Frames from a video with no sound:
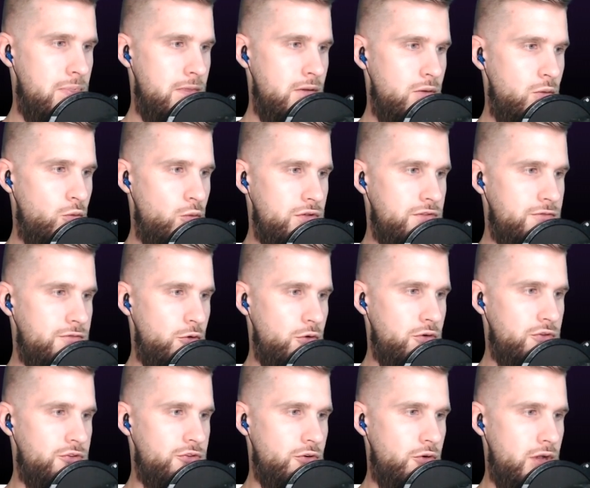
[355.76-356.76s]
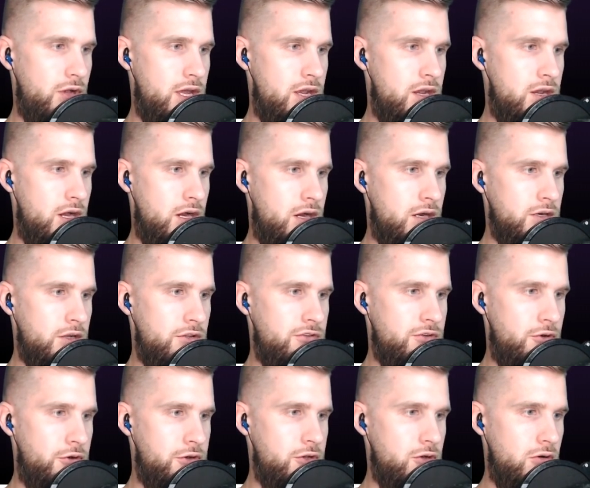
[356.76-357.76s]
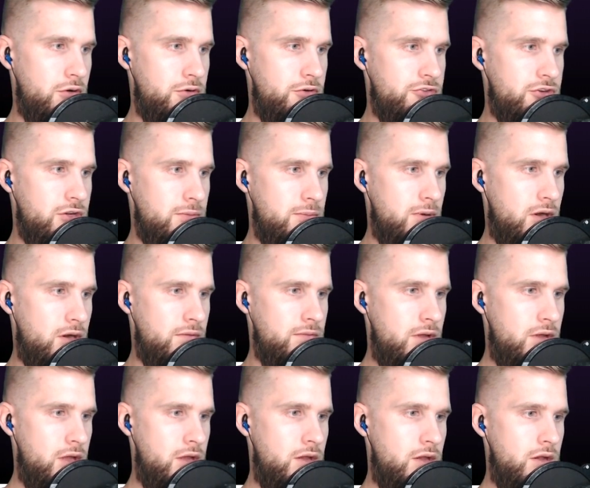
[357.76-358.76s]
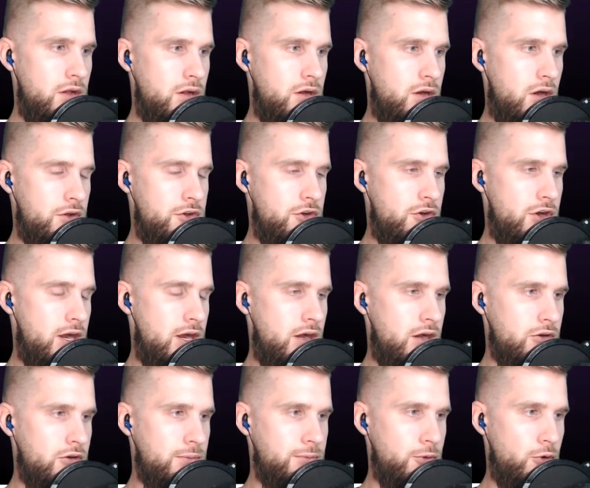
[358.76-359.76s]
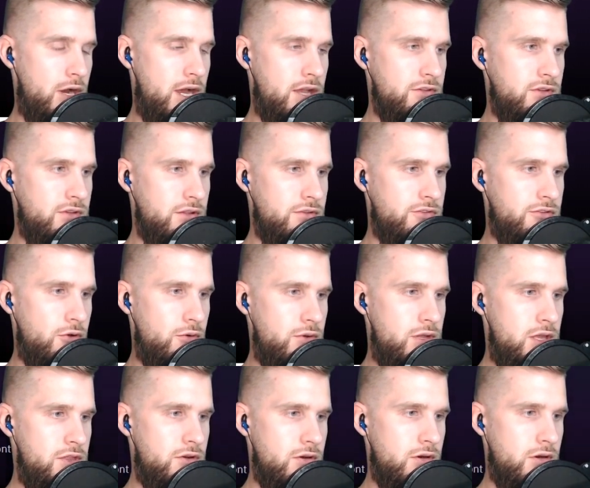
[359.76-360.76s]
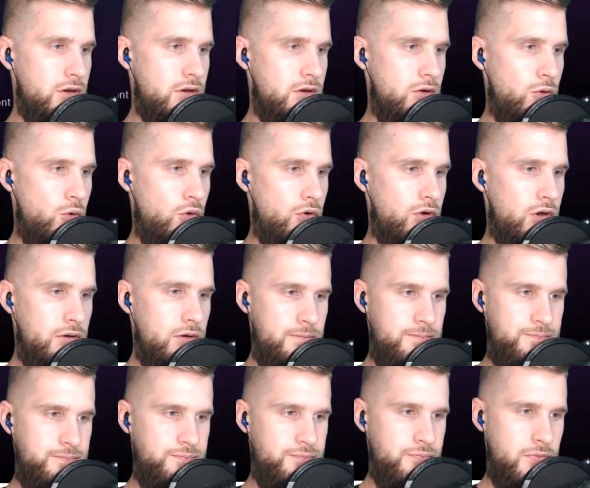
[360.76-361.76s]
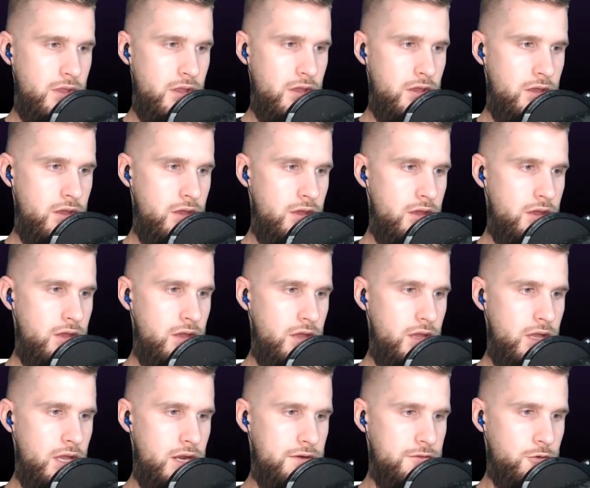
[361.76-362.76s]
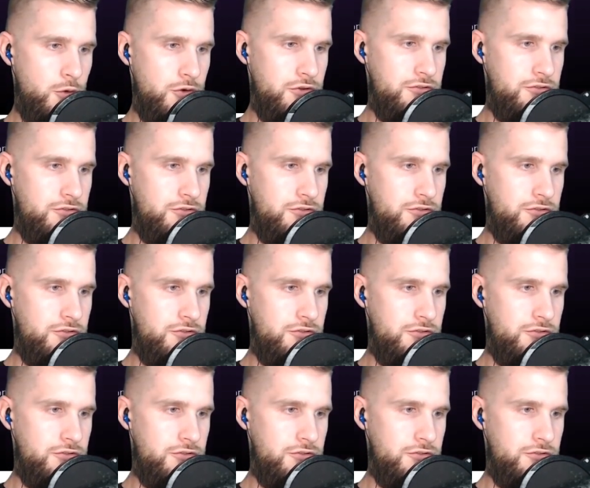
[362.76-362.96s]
with full control and non-custodial ownership on your crypto assets. So either or. And of course,